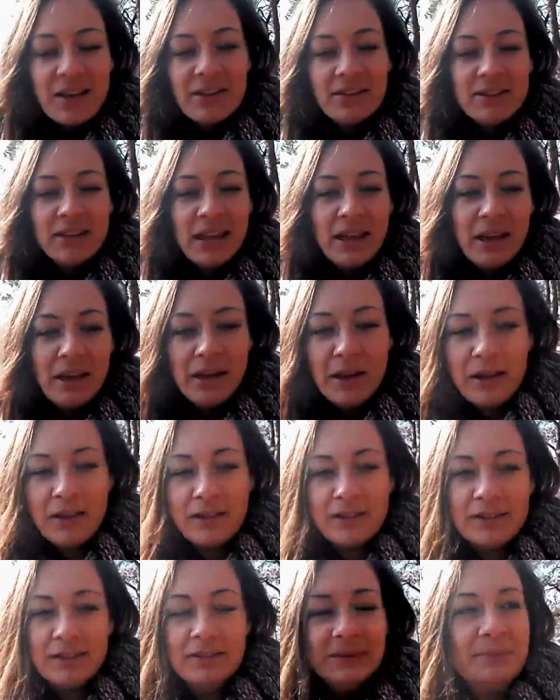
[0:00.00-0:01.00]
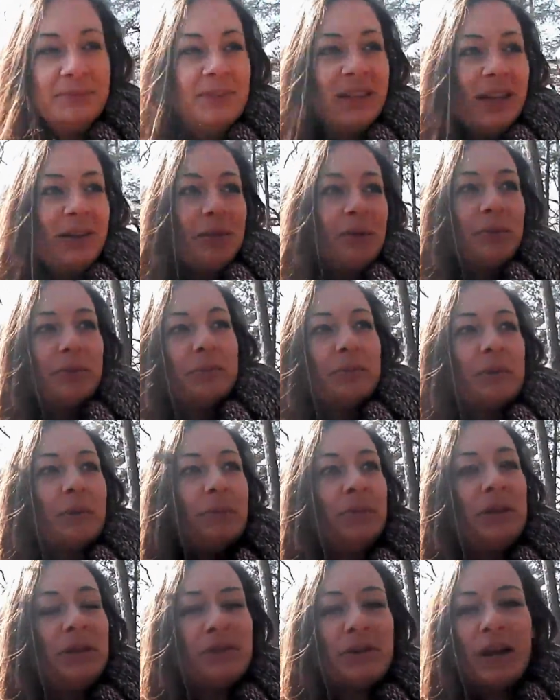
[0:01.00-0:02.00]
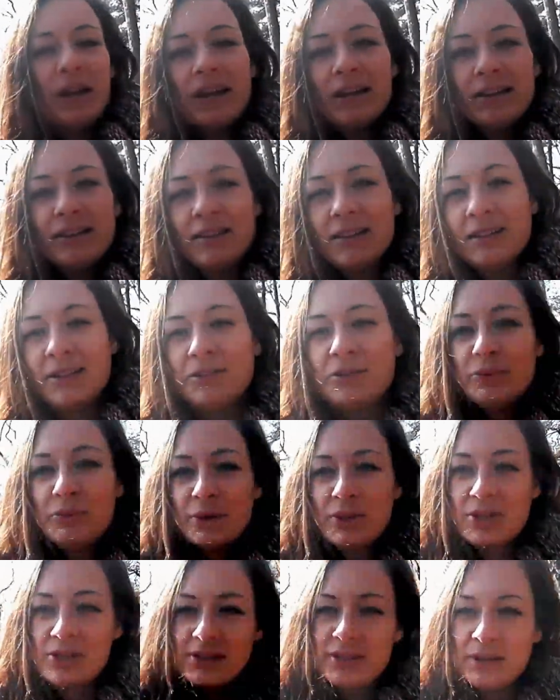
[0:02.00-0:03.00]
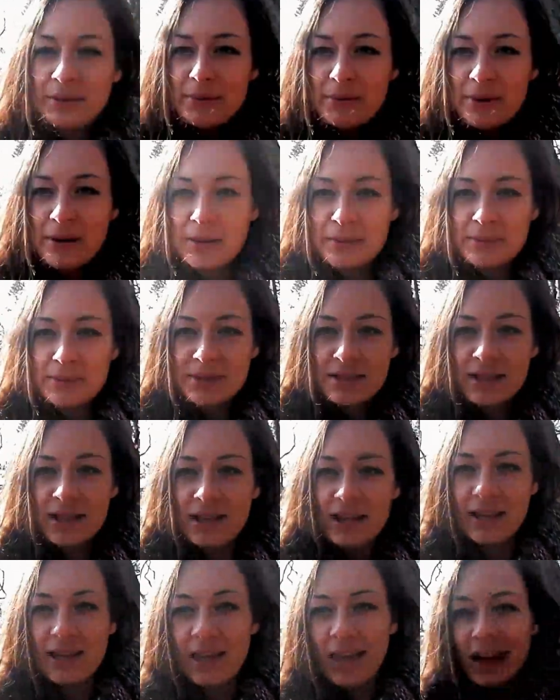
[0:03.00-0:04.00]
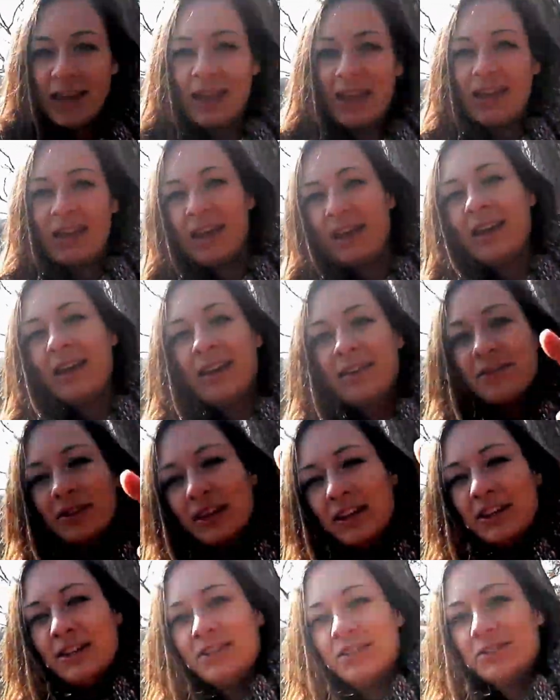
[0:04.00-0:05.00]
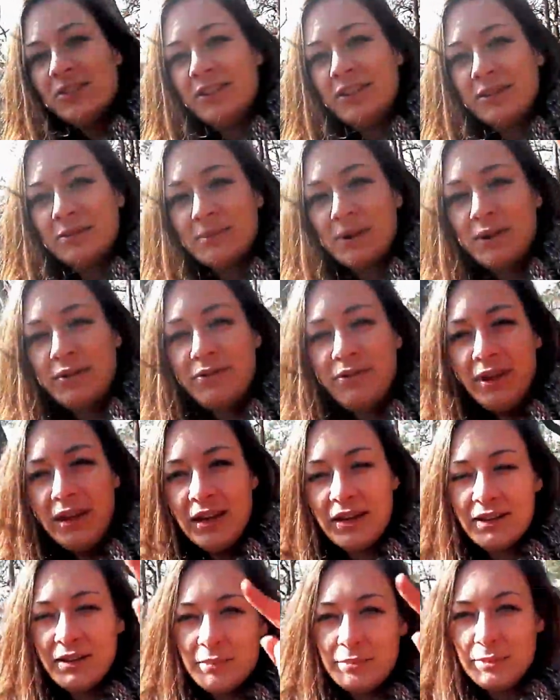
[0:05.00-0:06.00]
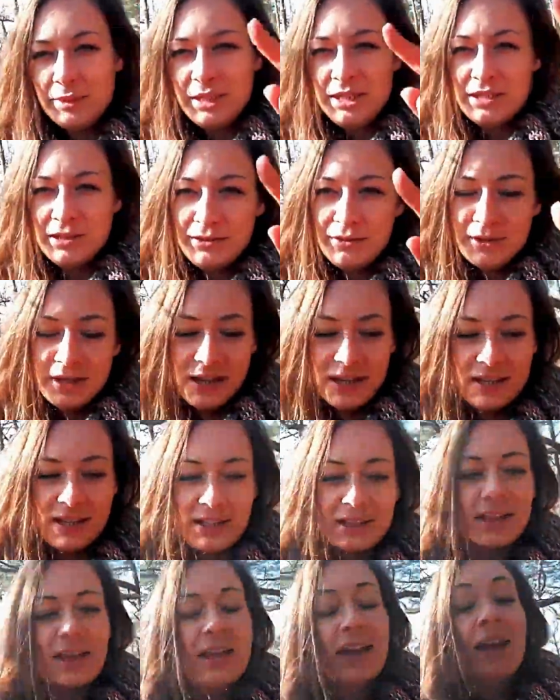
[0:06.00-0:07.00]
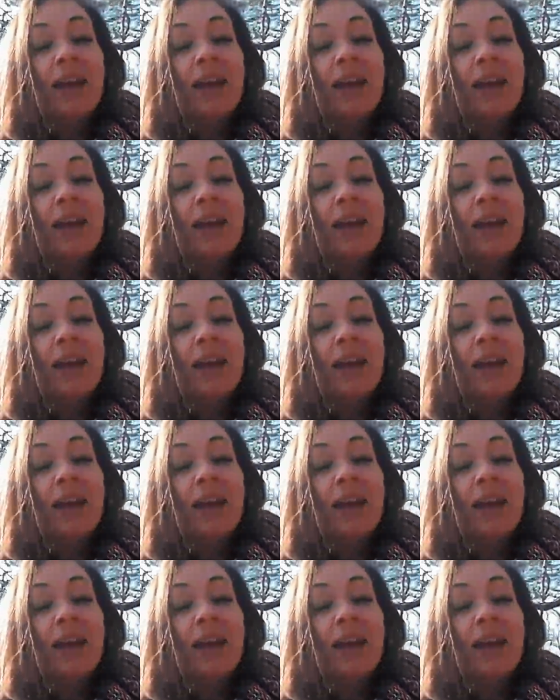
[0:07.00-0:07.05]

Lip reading: They will probably run towards their moms, like, hey, I have an injury on my finger, please look at it.